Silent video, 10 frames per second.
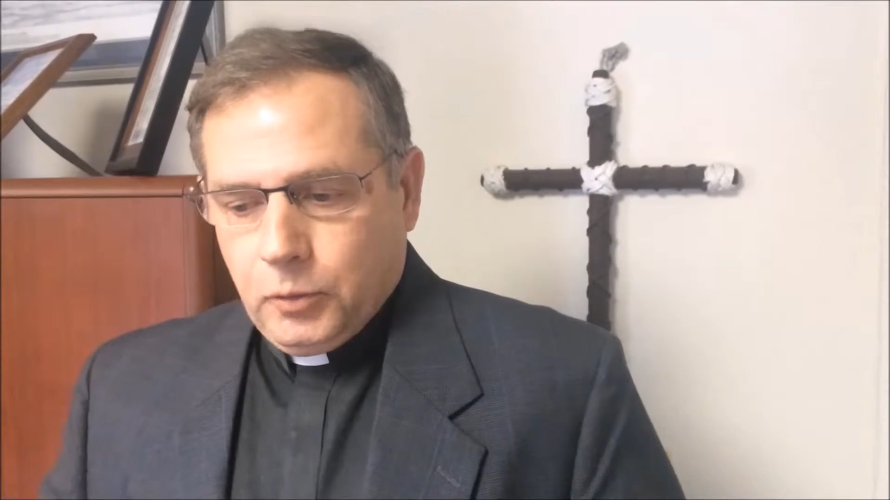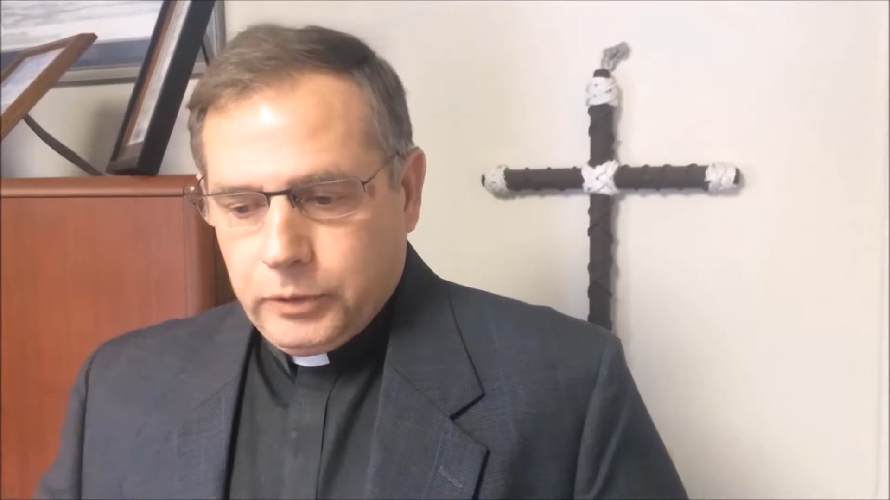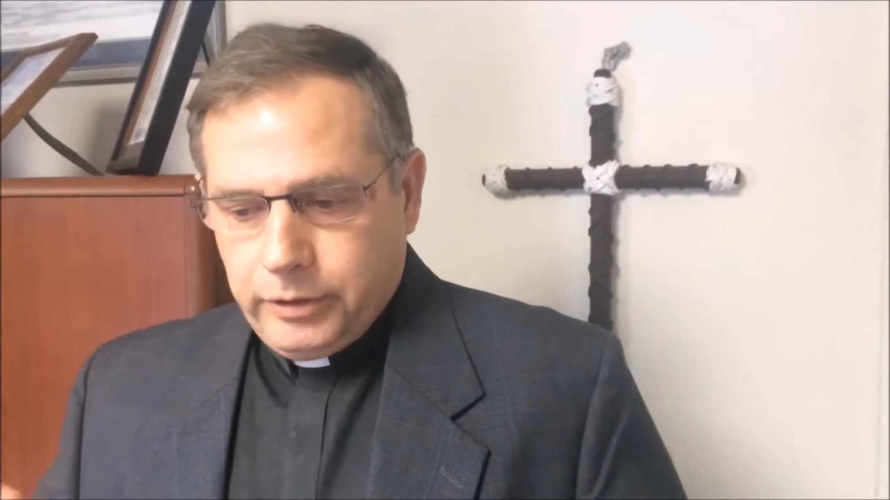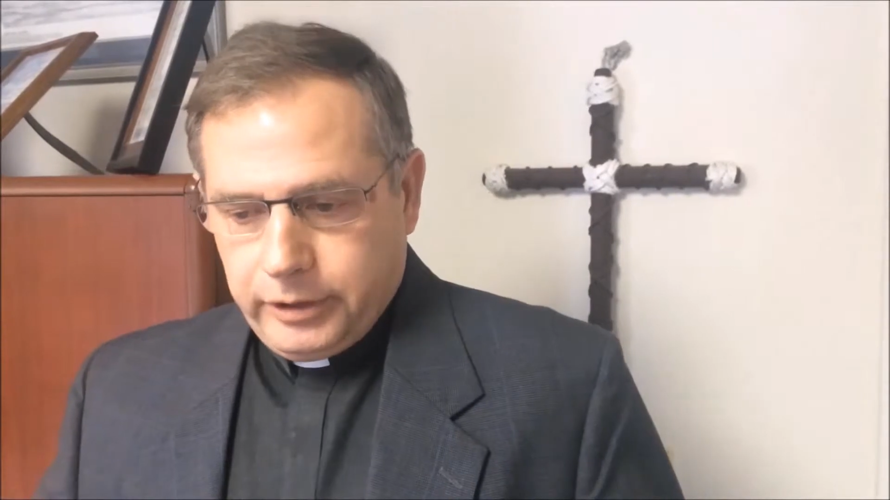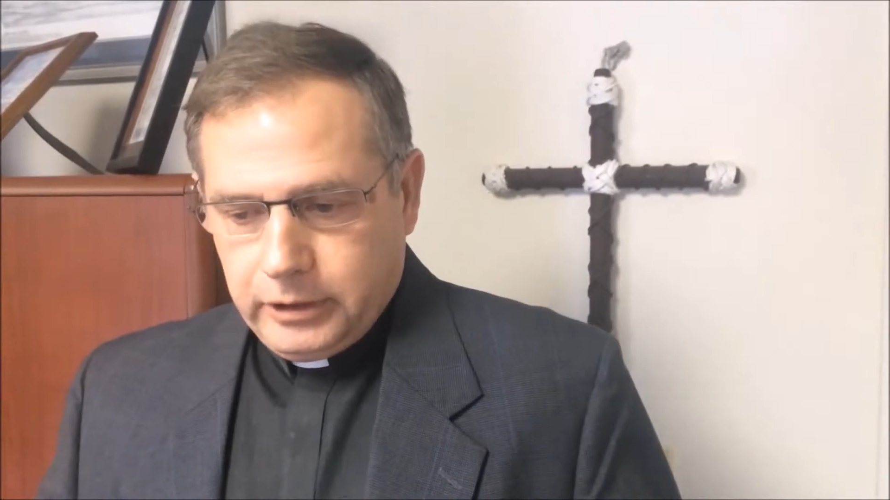
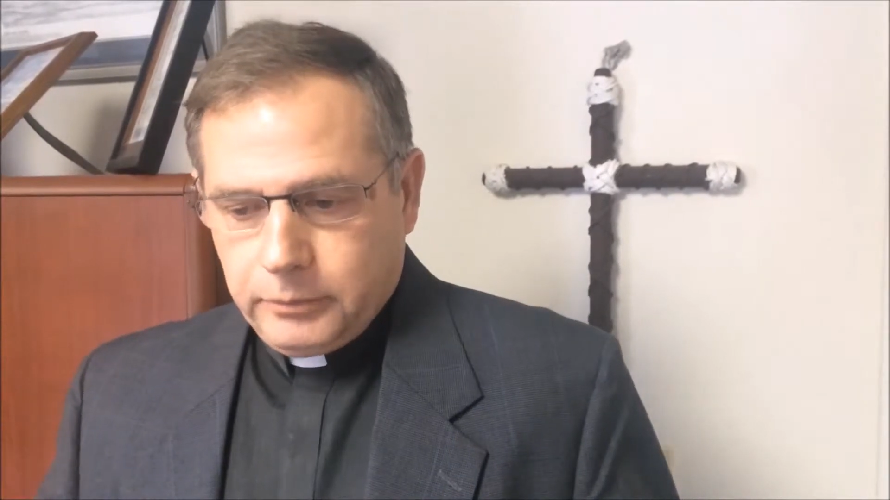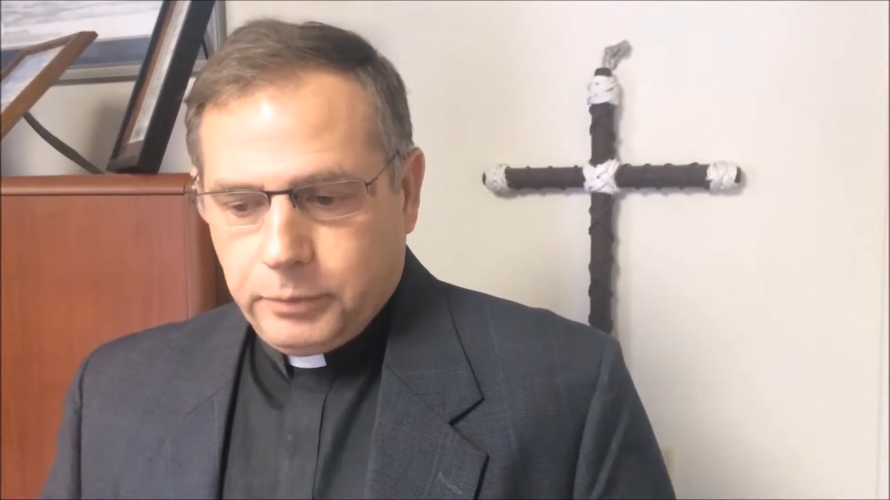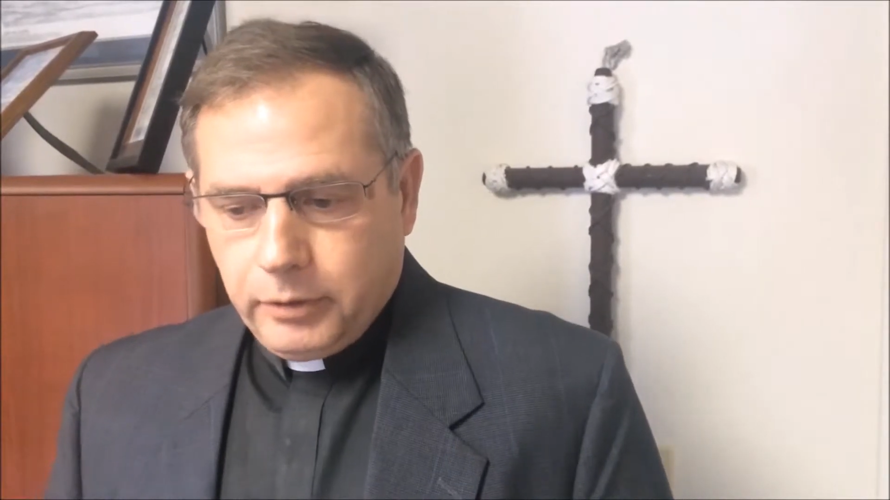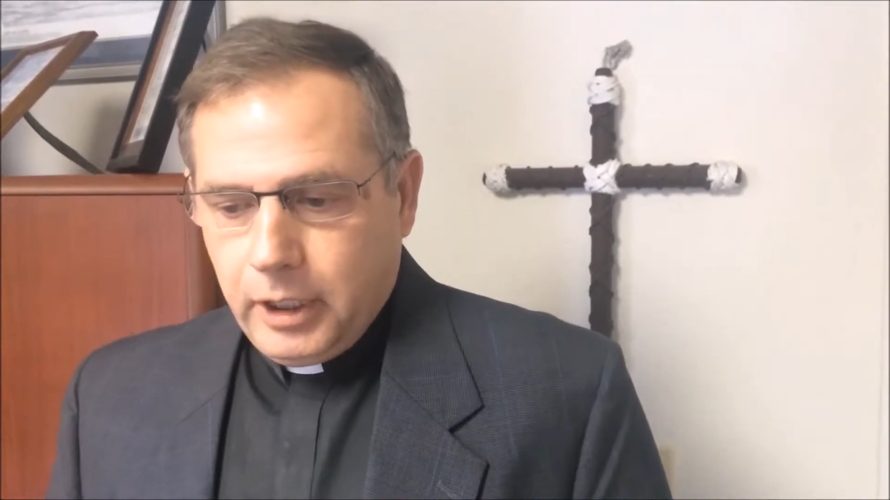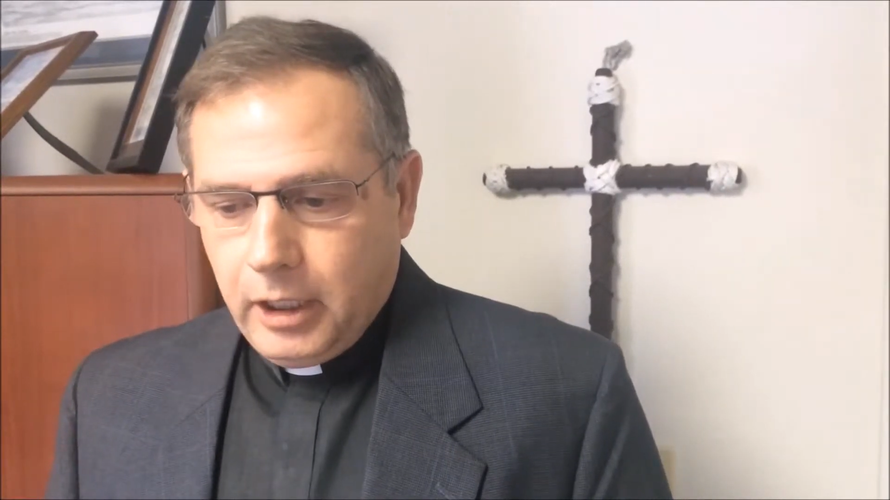When you think
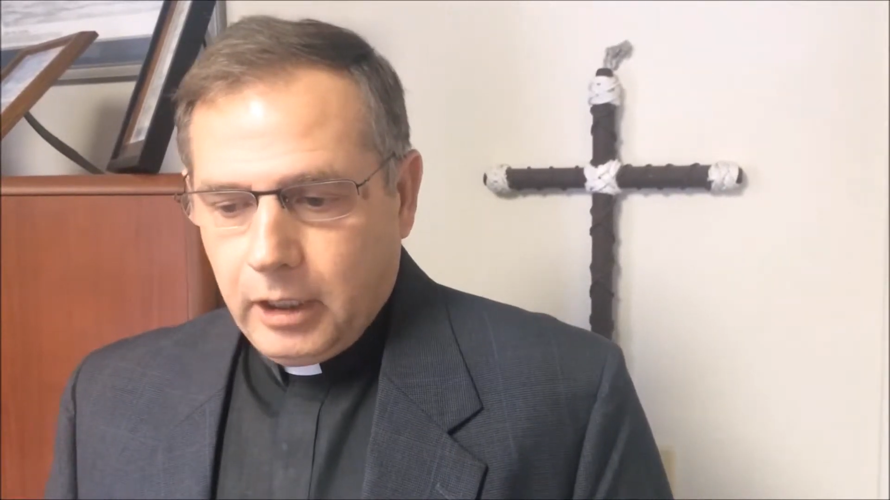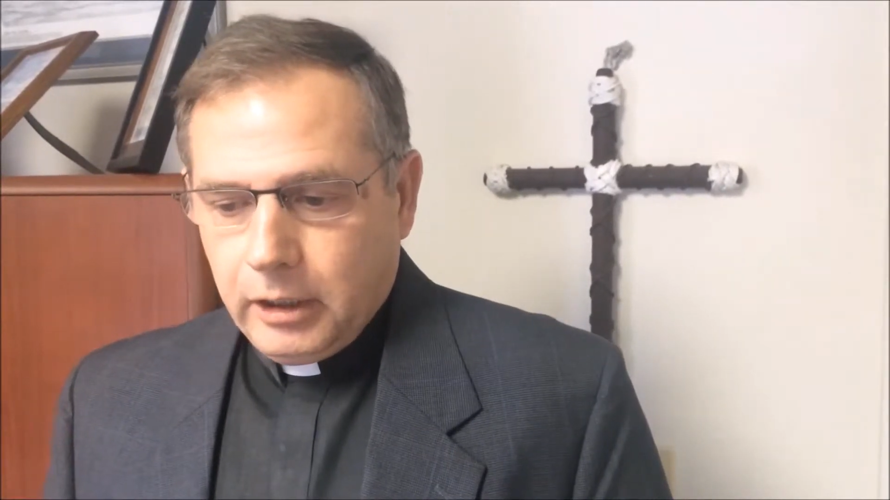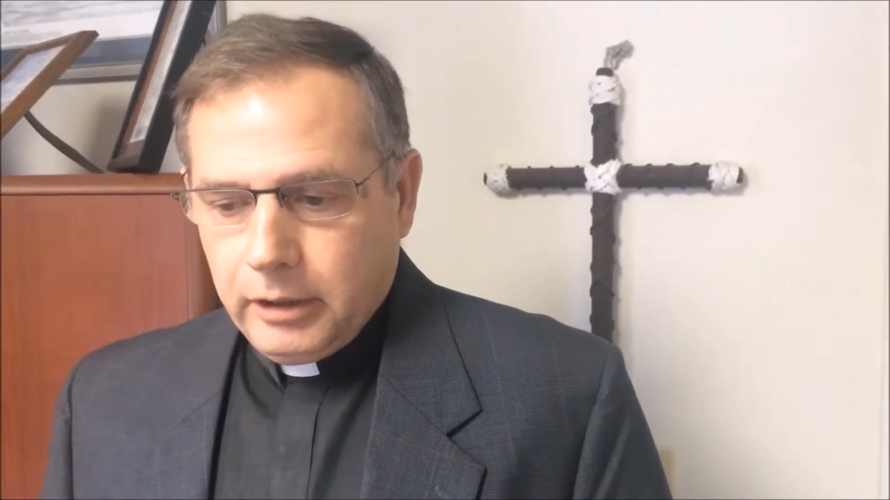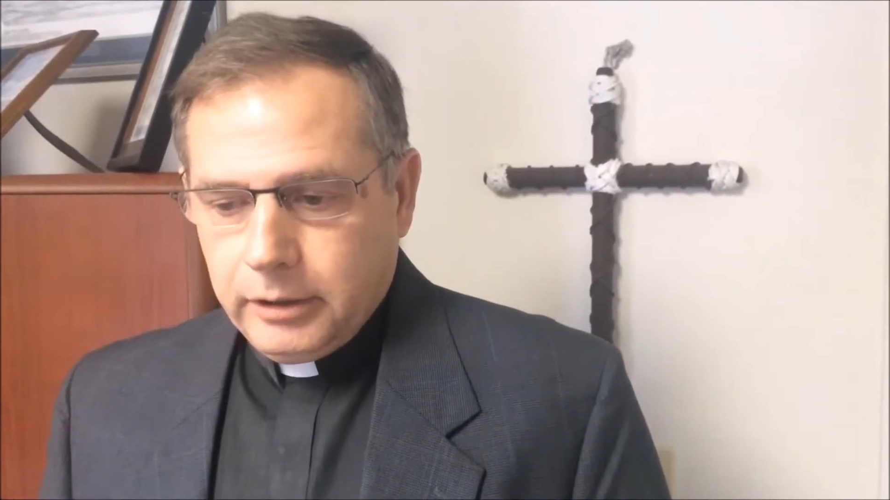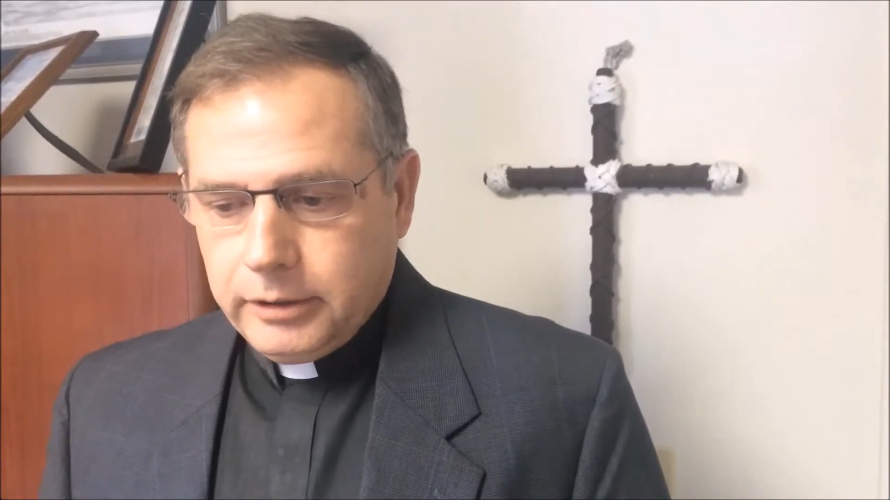of
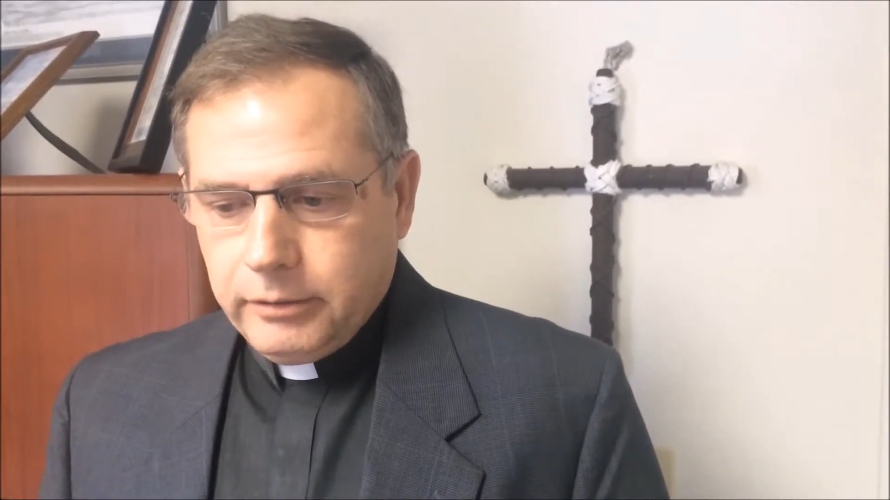prayer,